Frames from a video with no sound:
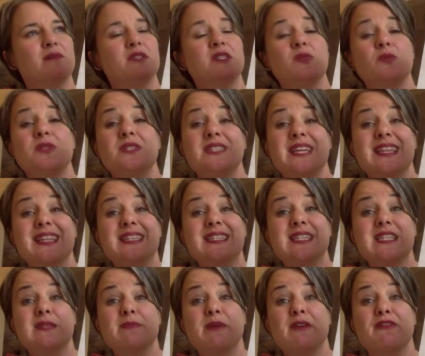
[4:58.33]
So we'll say this
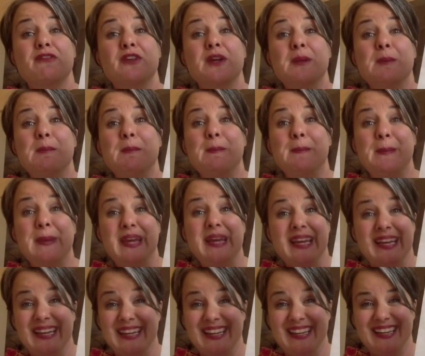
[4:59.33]
is my friend
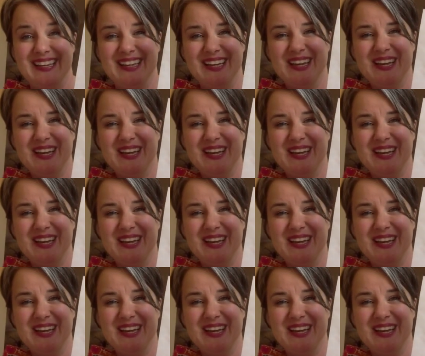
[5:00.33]
Betty